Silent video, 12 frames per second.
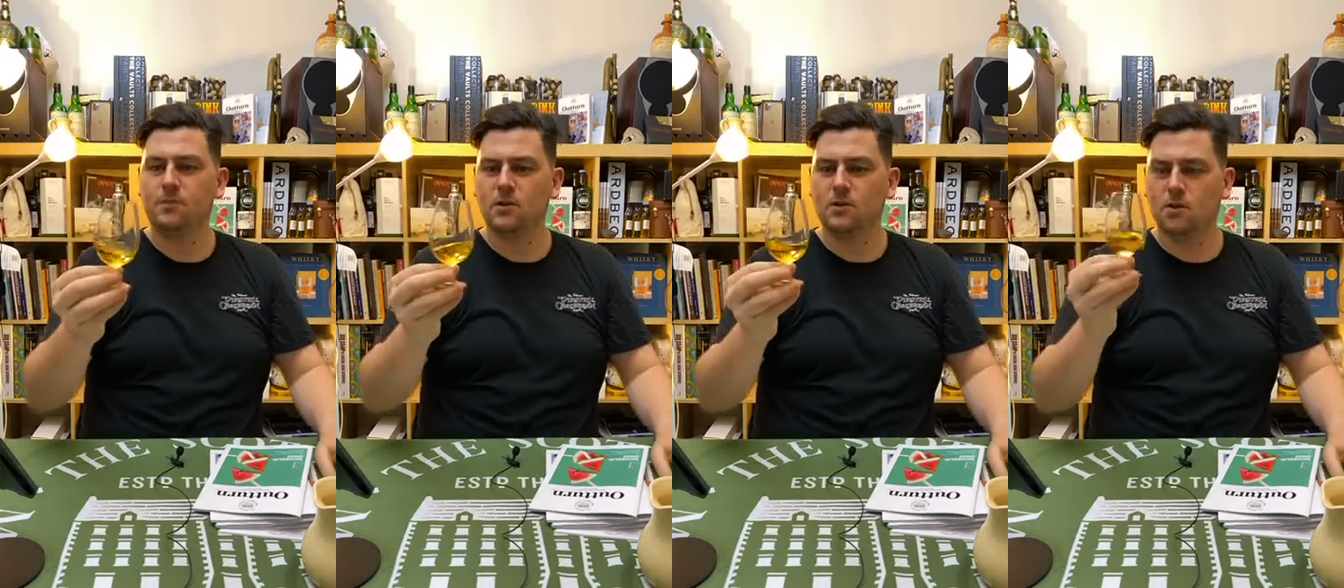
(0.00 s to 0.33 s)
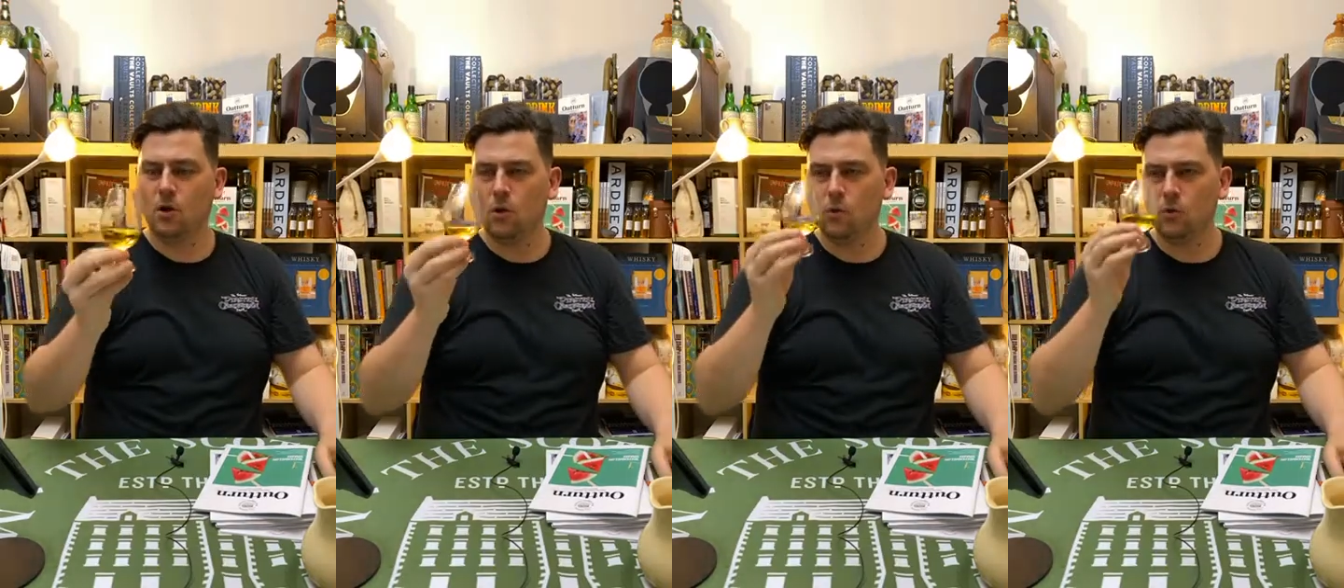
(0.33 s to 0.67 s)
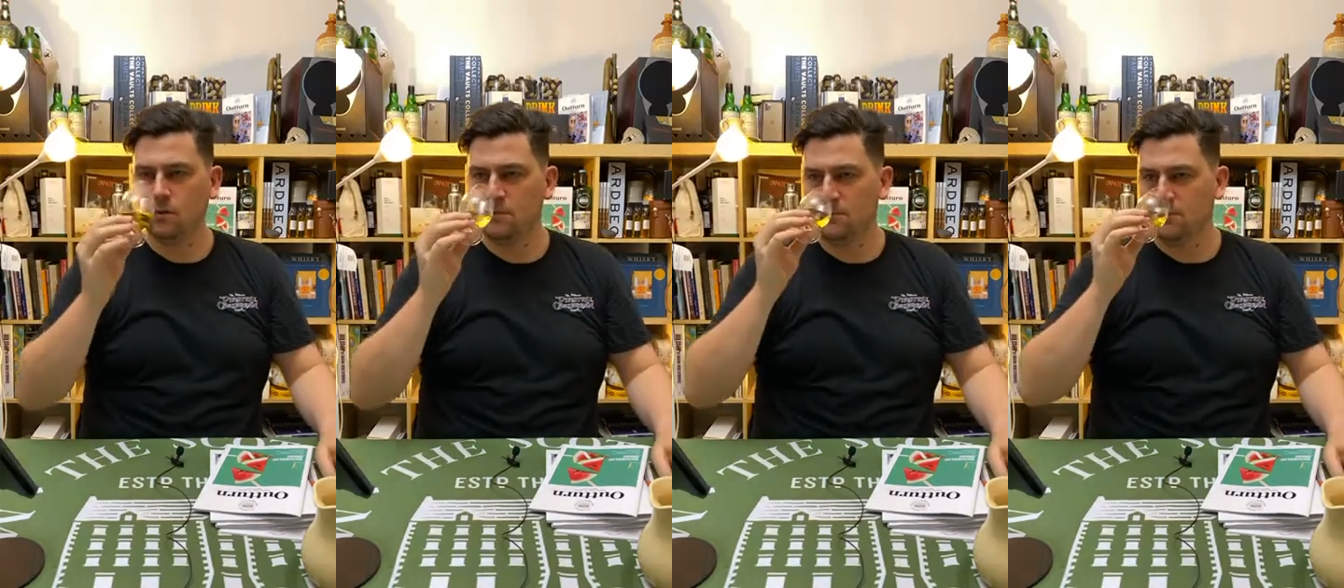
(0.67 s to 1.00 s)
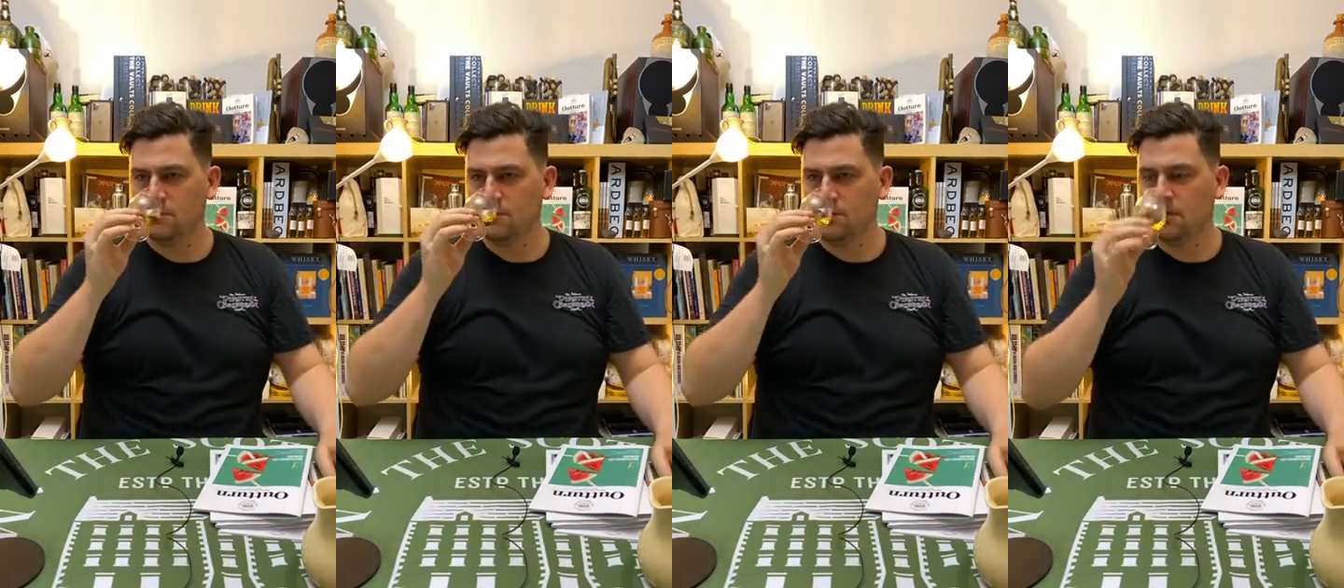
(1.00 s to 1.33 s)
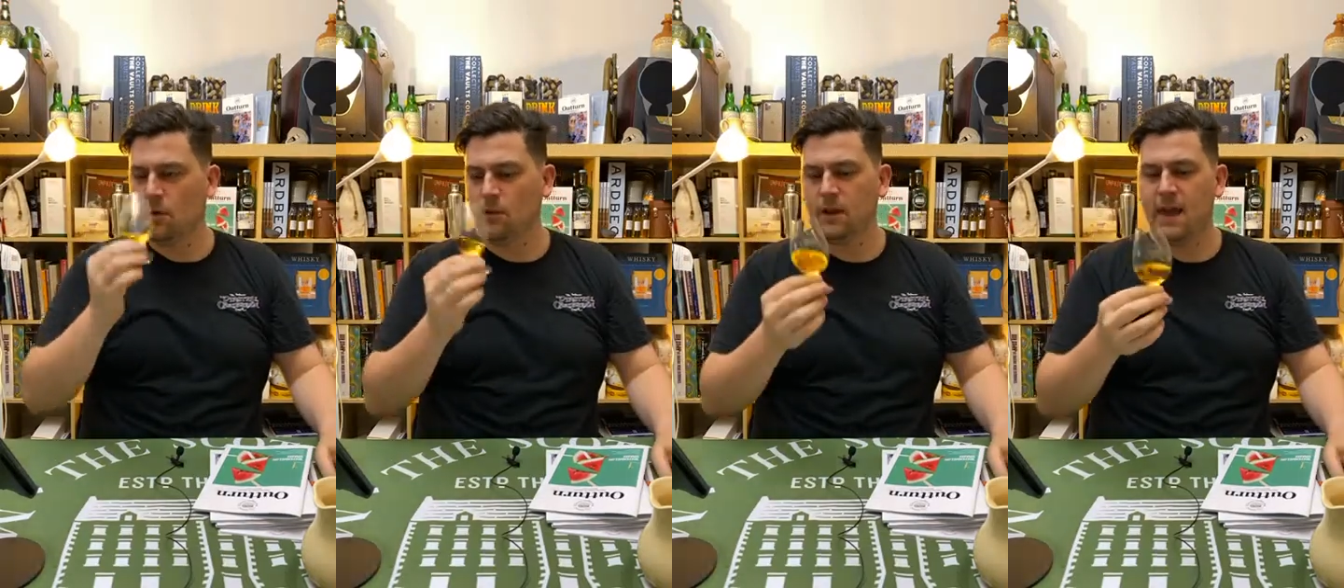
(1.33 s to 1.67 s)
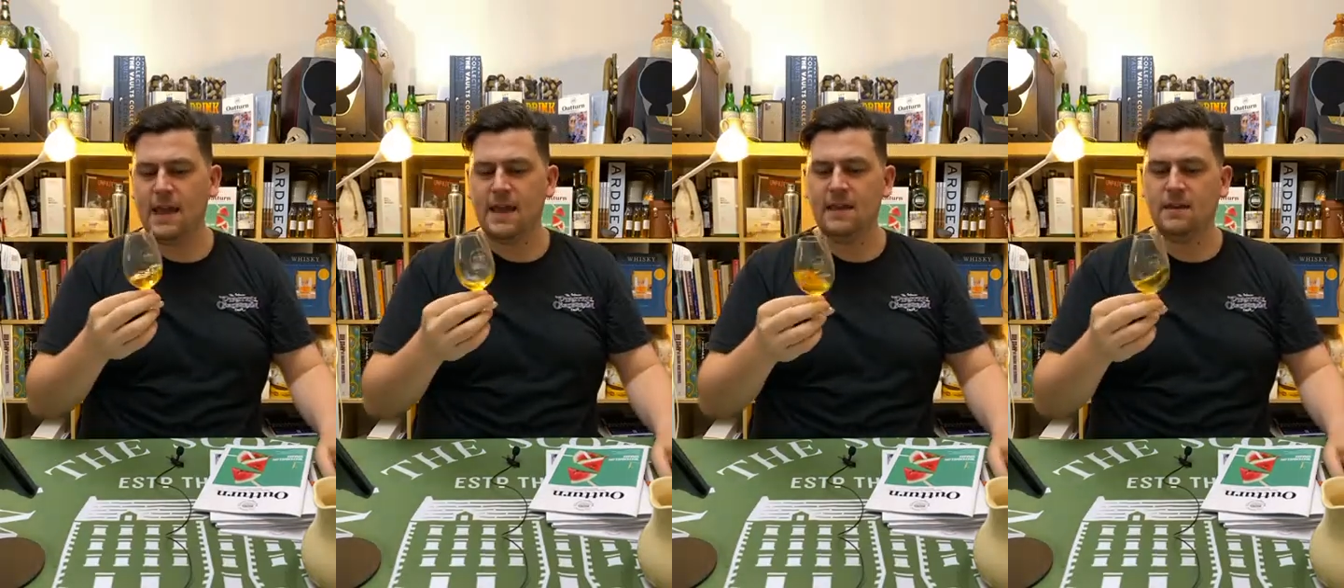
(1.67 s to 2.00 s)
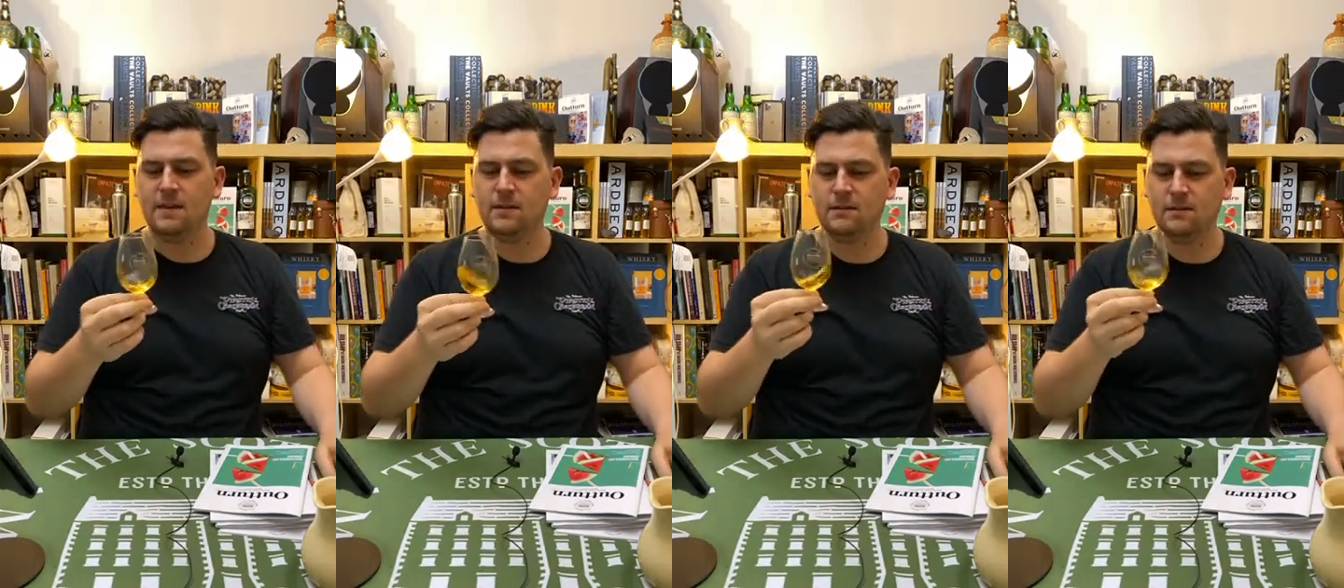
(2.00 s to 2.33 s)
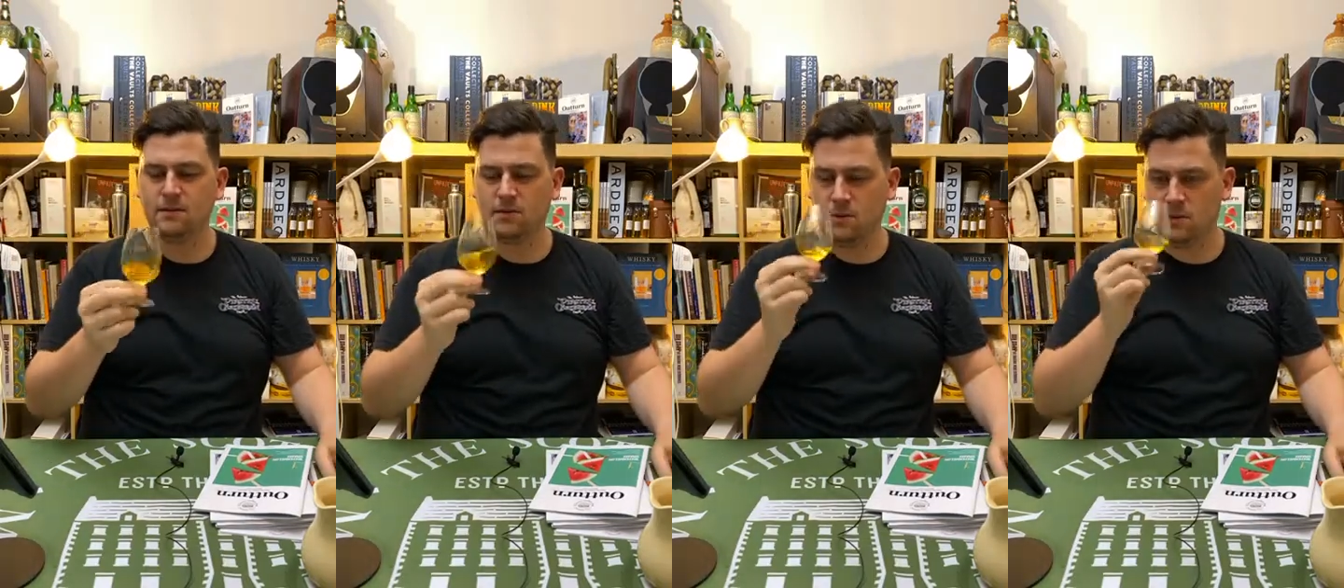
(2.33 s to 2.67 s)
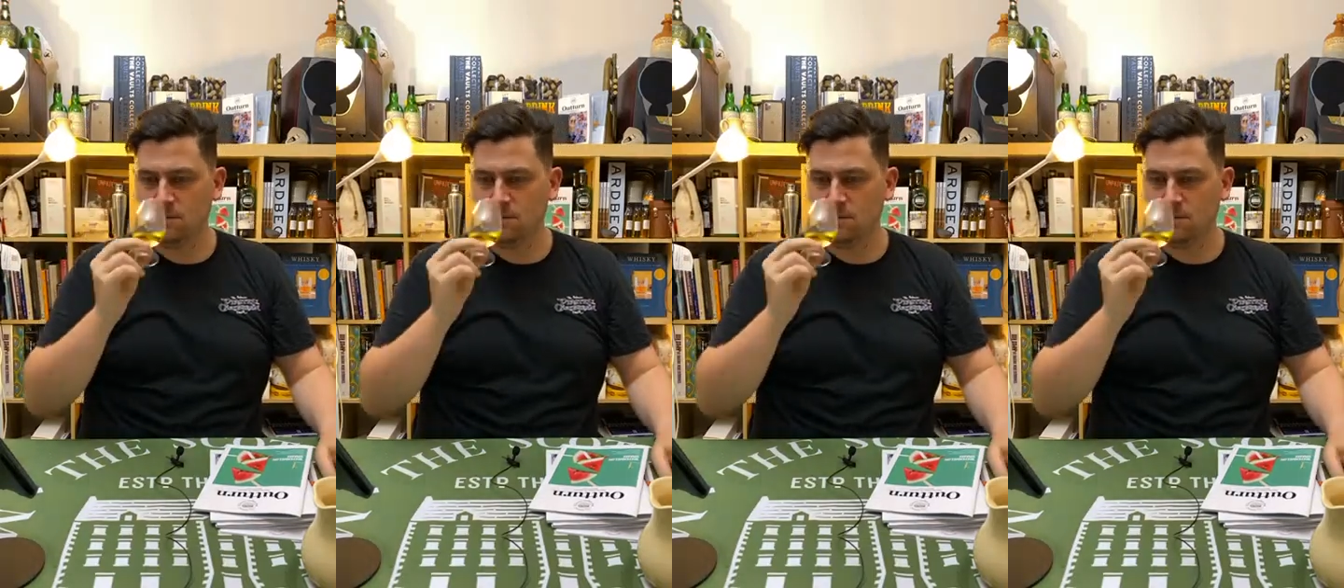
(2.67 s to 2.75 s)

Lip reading: gold hay to it.